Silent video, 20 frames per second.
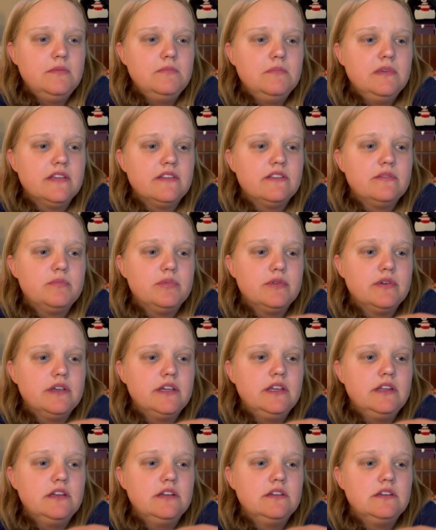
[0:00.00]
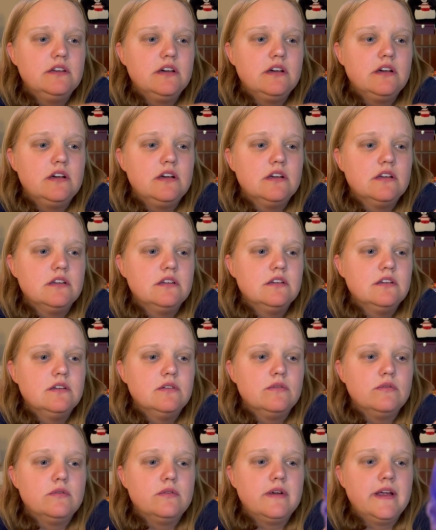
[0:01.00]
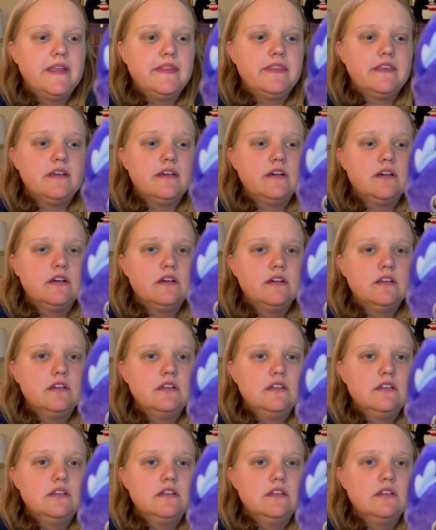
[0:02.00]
mixed breed dog right there.